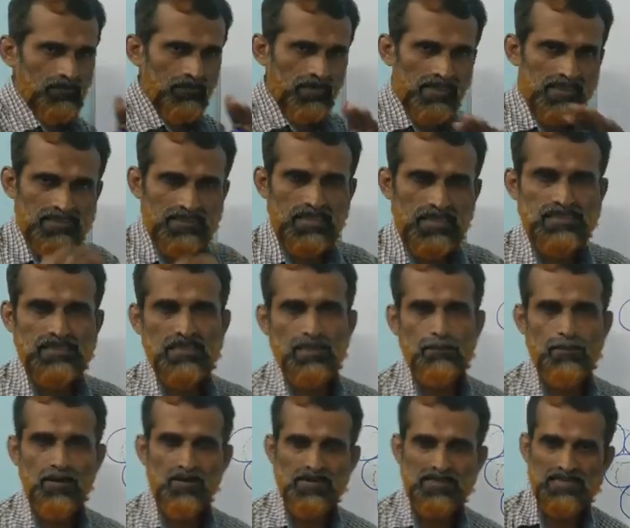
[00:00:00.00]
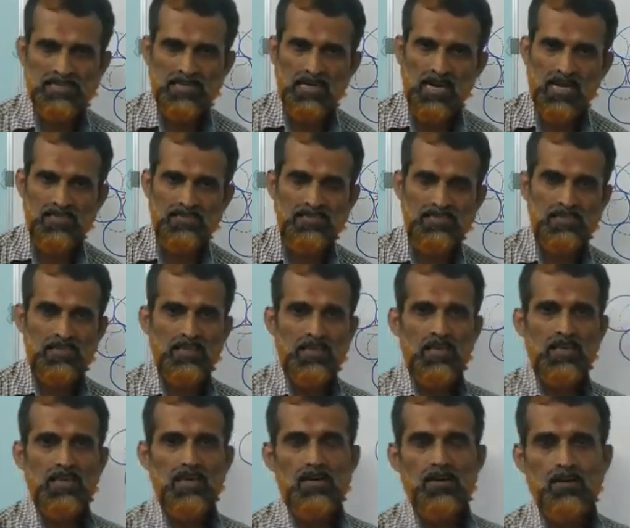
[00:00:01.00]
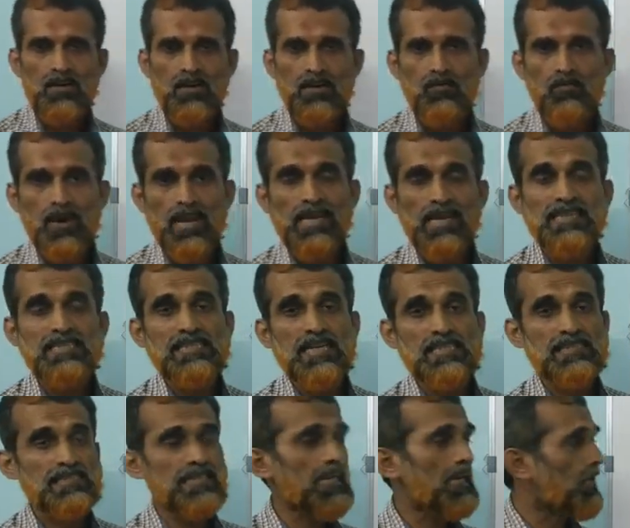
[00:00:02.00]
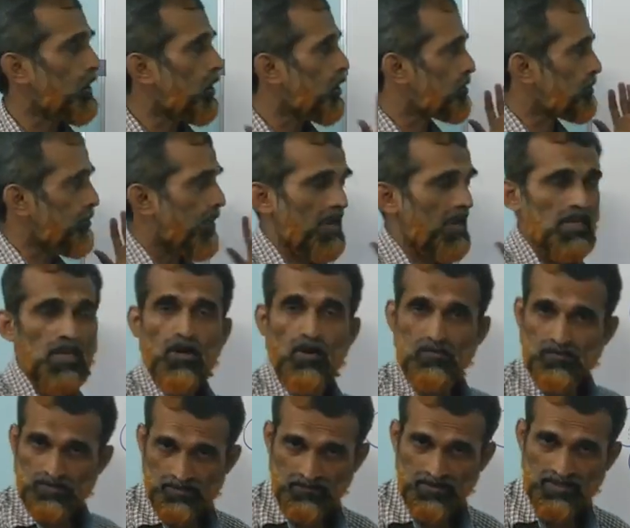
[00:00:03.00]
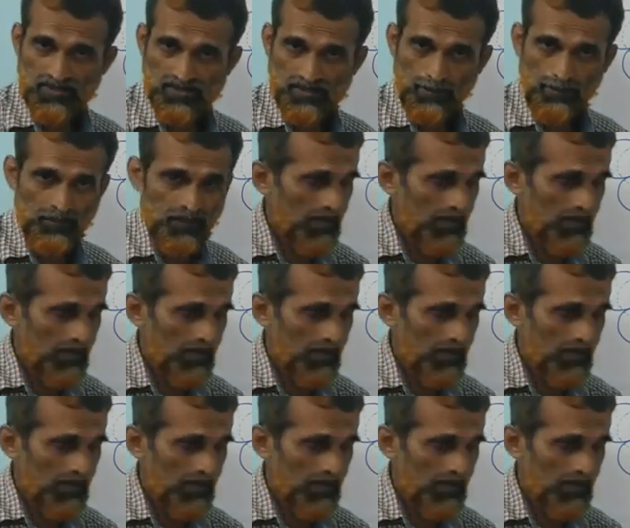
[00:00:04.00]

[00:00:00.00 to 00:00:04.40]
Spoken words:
we discussed in the previous class while discussing close packing of spheres.